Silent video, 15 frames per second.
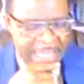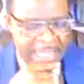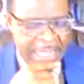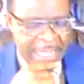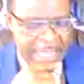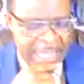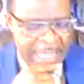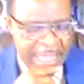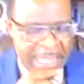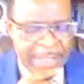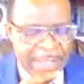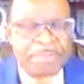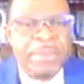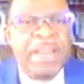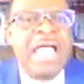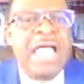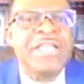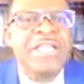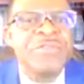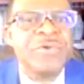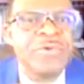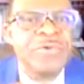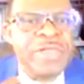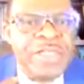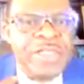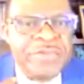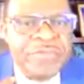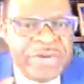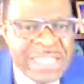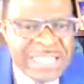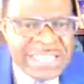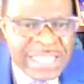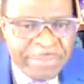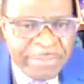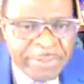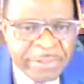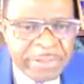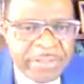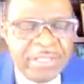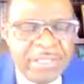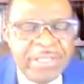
Are you irritable?